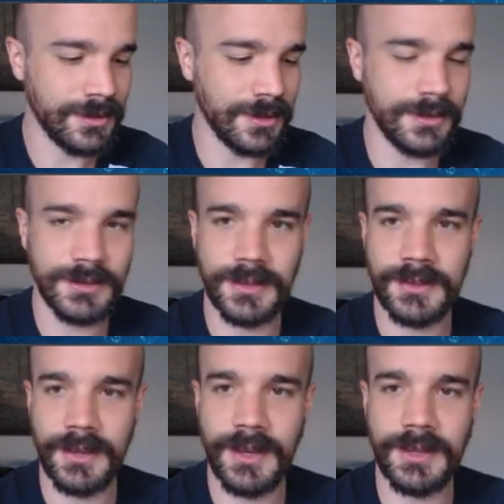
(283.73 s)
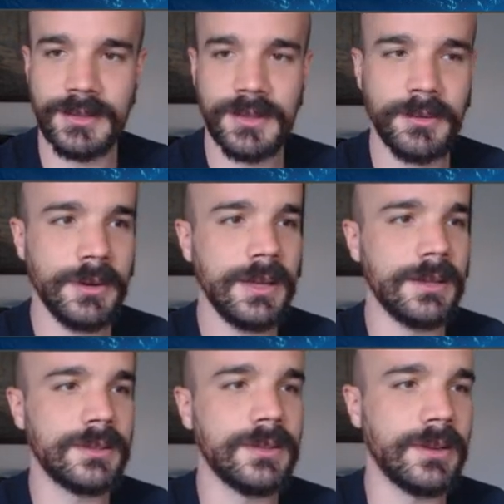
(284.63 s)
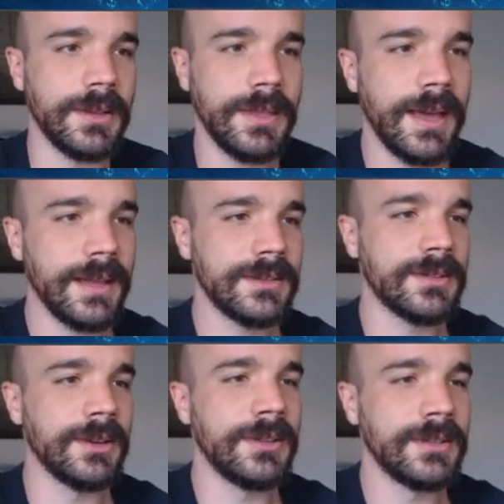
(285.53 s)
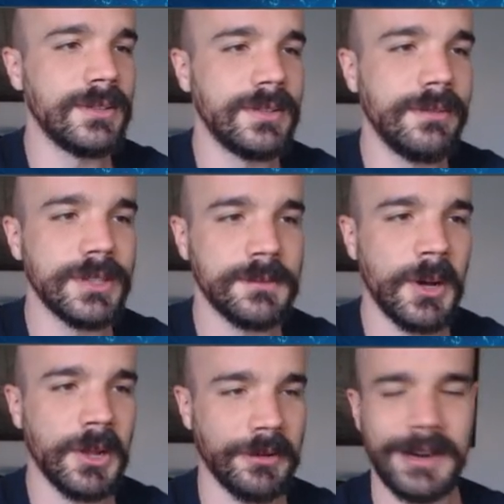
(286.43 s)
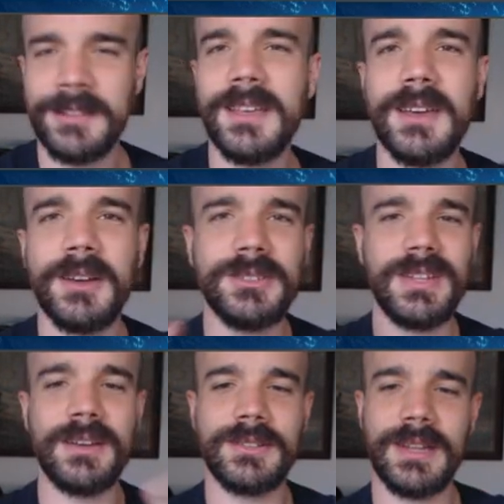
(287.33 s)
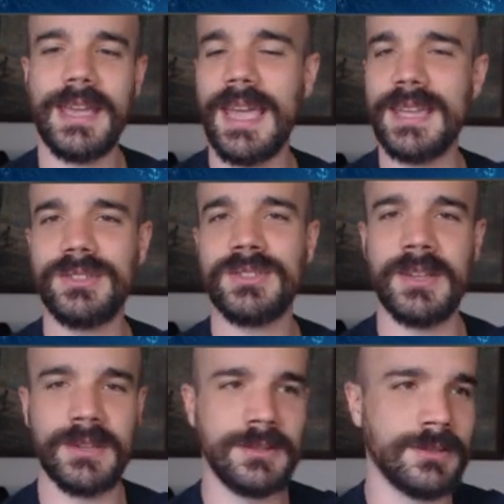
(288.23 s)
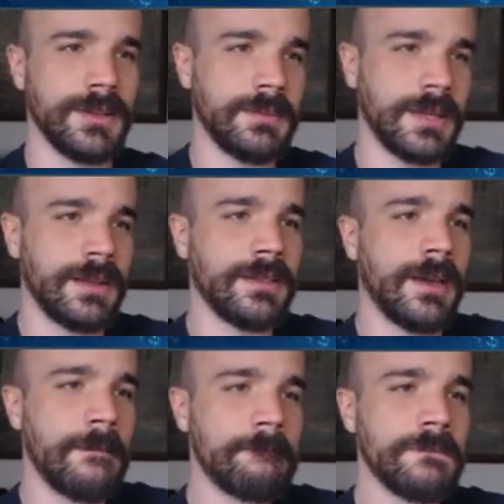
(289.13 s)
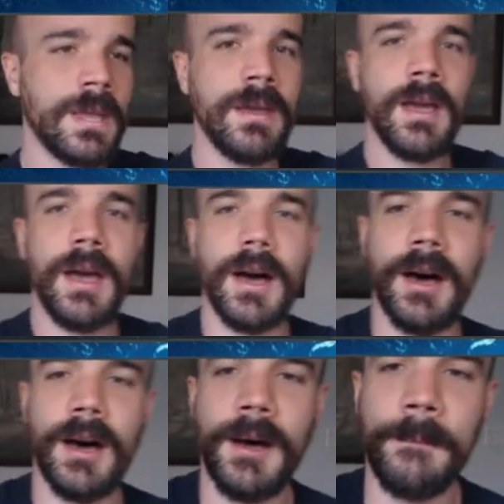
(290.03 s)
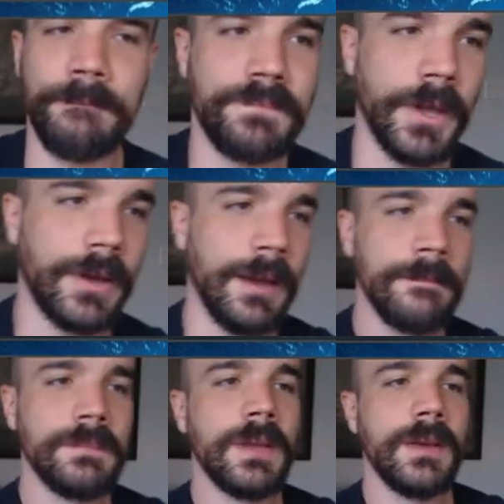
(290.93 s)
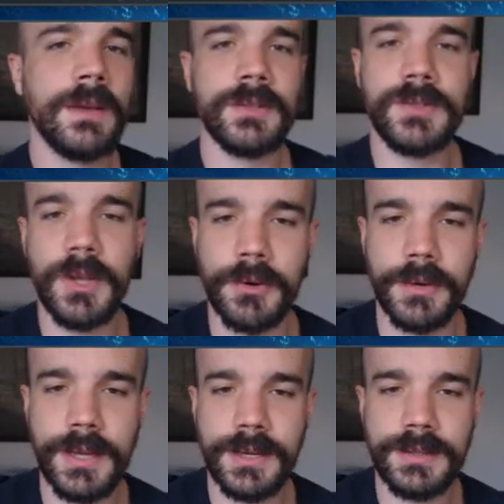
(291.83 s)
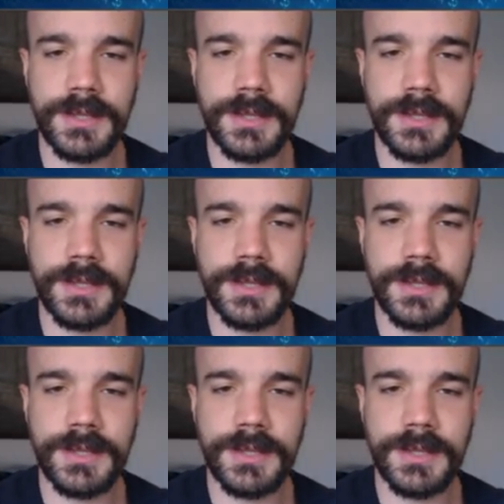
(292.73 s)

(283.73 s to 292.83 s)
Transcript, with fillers: Change this to H3, let's look at that. So this is even smaller, and I think it goes down to like H6 or something like that. Um, okay, so in